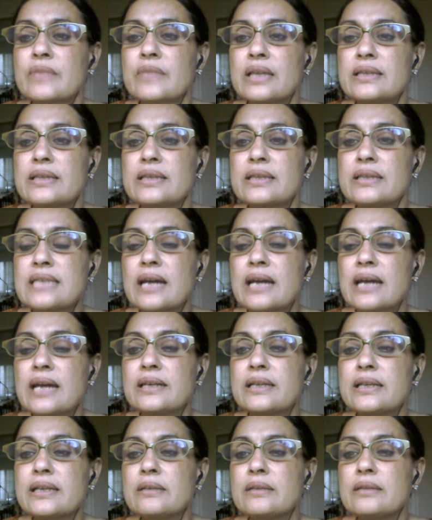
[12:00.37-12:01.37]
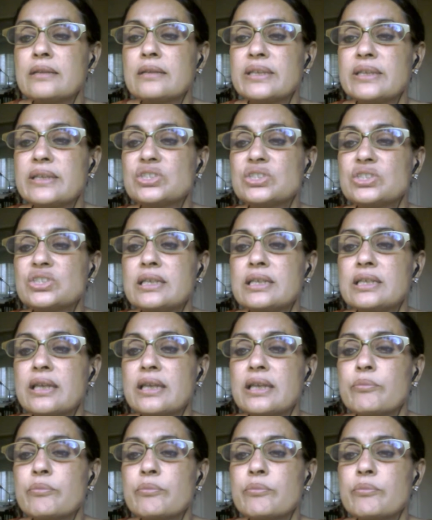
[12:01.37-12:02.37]
This article mentioned the
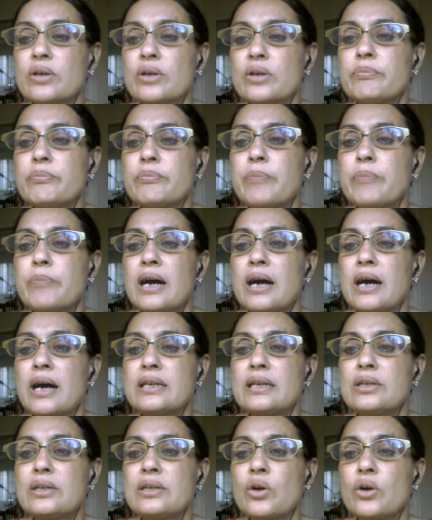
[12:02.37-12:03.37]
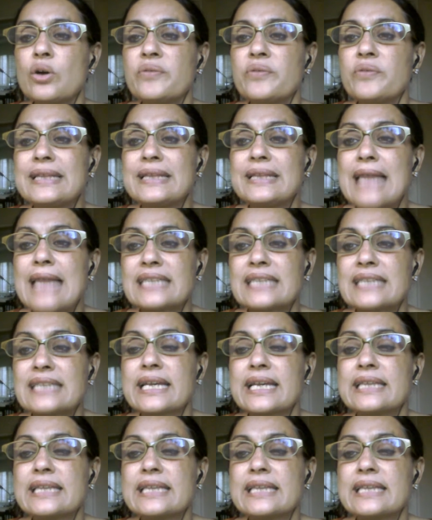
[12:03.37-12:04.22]
important part of relaxing and